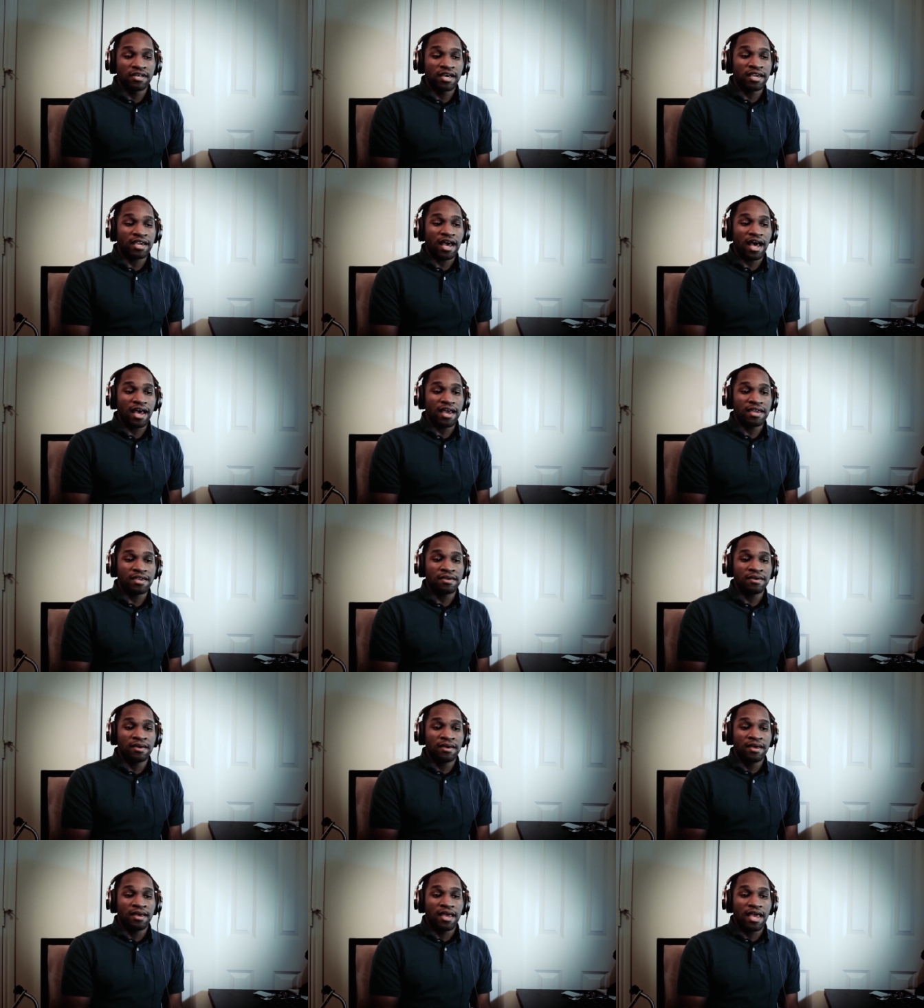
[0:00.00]
Like, I
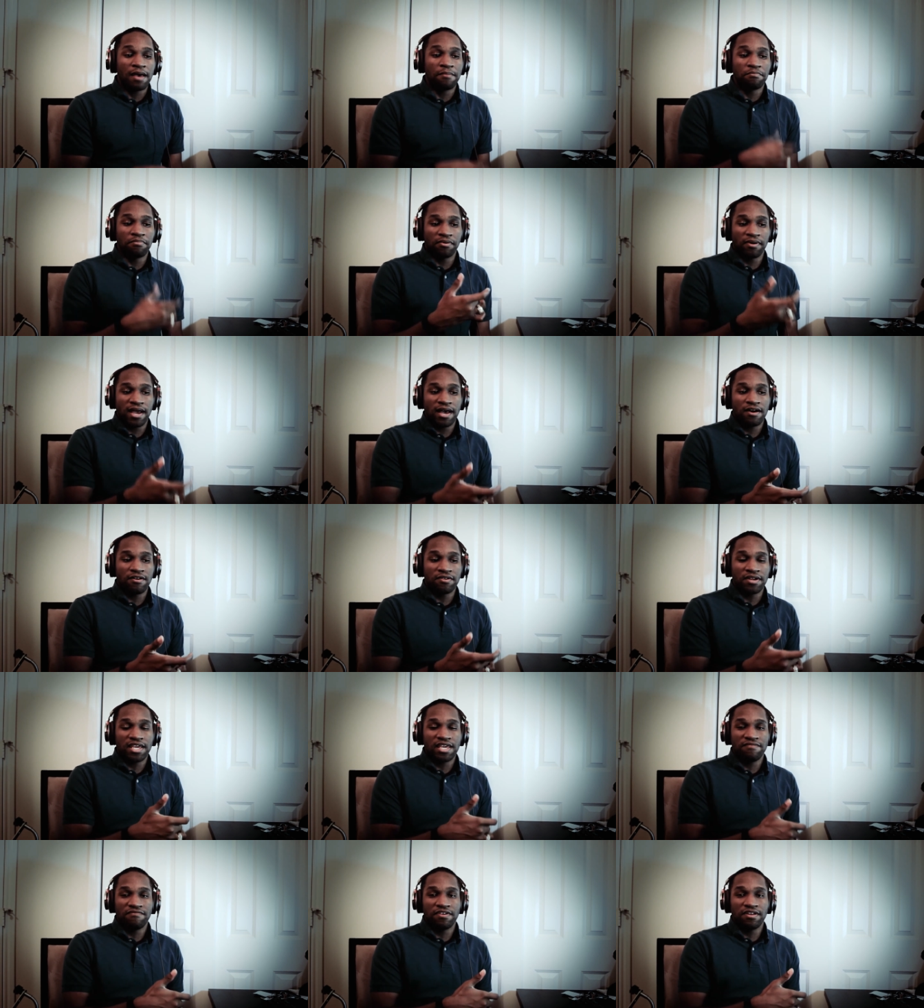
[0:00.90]
am proud
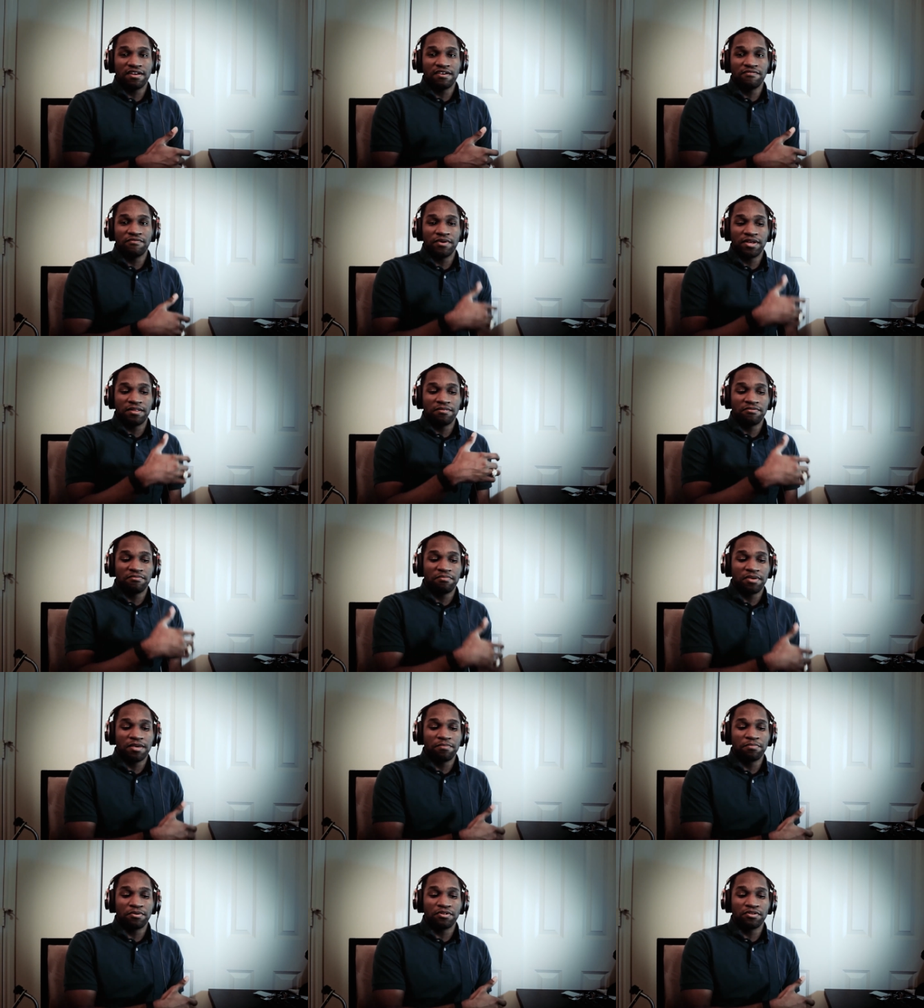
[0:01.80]
even of when
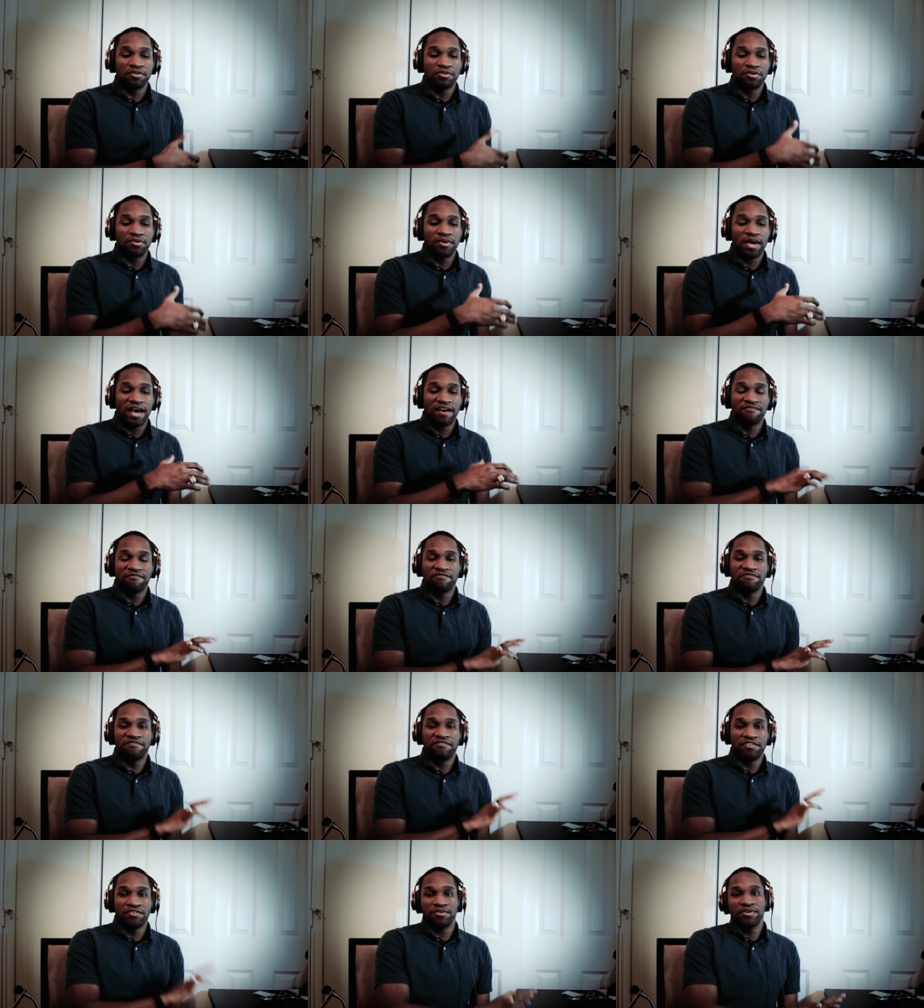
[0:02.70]
people who have
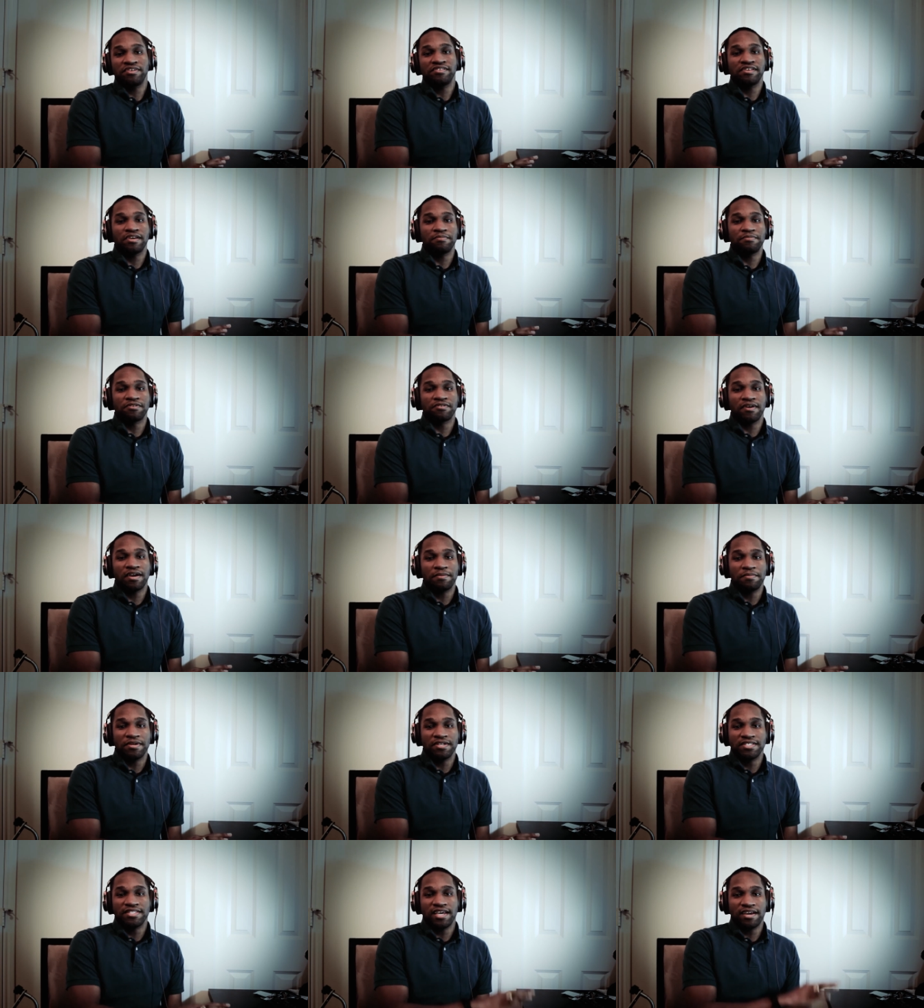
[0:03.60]
fewer
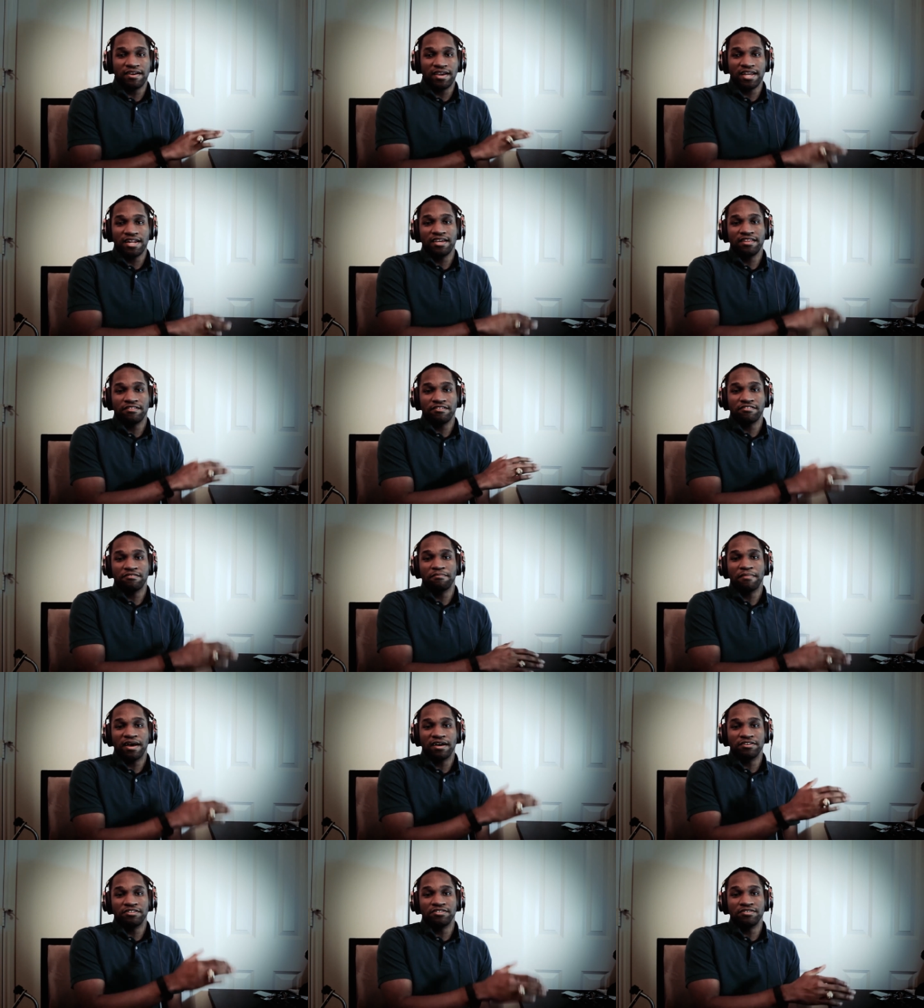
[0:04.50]
subscribers, they're hitting those
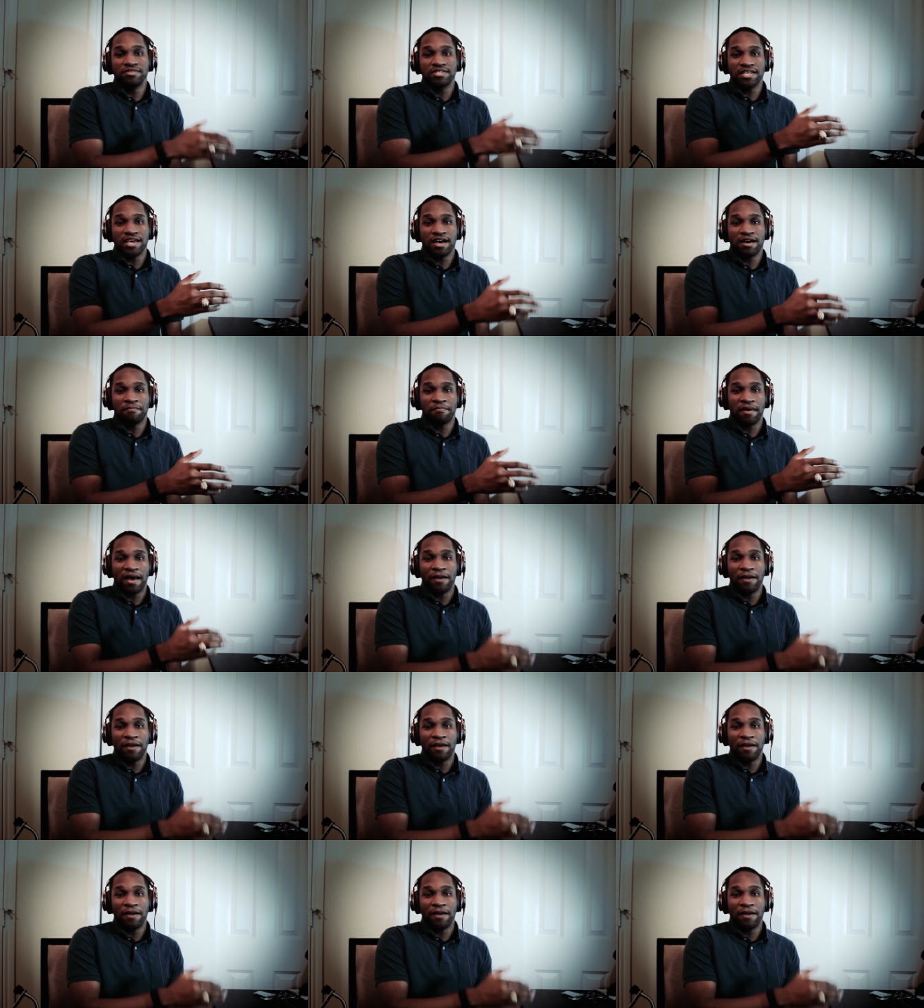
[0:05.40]
milestones up.